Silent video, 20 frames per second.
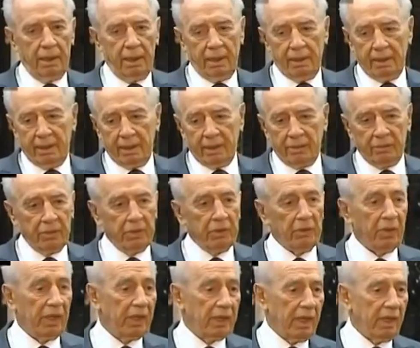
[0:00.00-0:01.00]
I think we
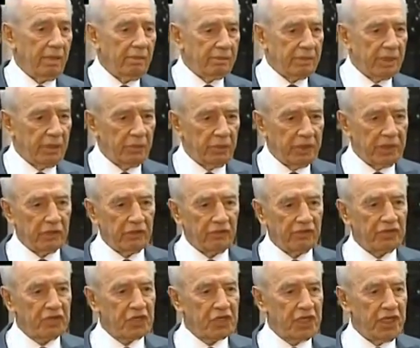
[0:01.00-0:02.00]
welcome the wind
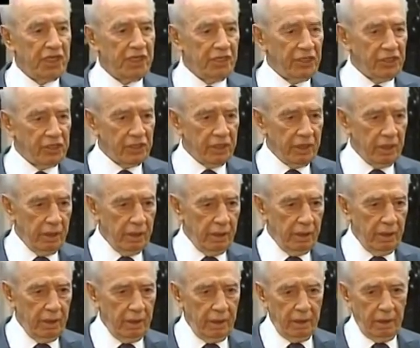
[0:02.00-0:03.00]
of change
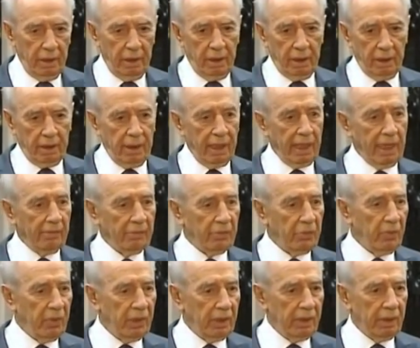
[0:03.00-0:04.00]
in the Arab
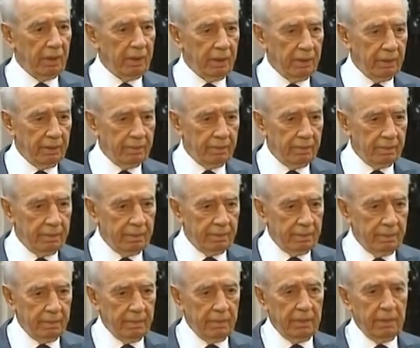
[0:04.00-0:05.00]
world.
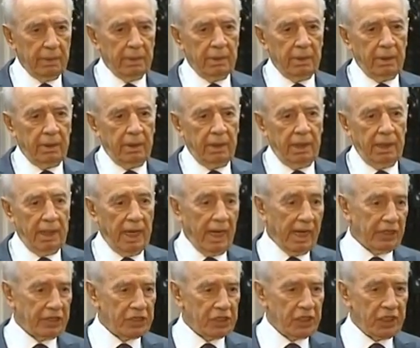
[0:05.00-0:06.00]
A
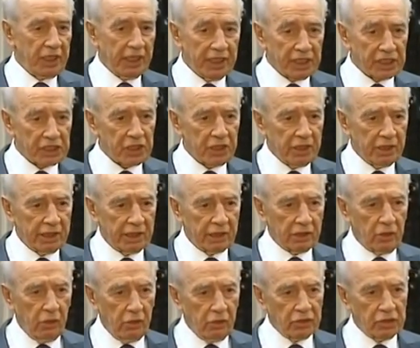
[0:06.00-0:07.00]
young generation that
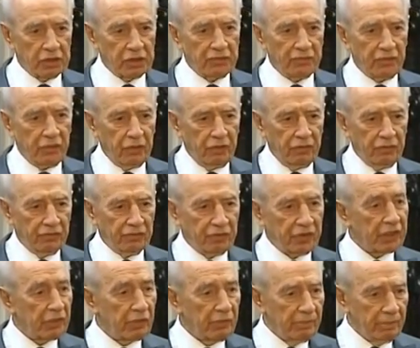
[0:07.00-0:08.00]
calls for
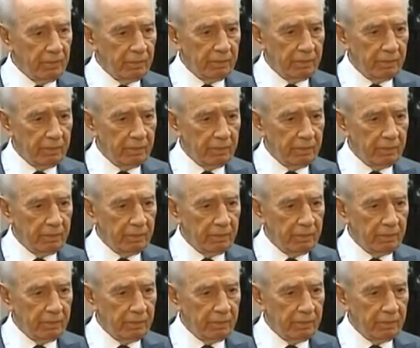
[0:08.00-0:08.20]
freedom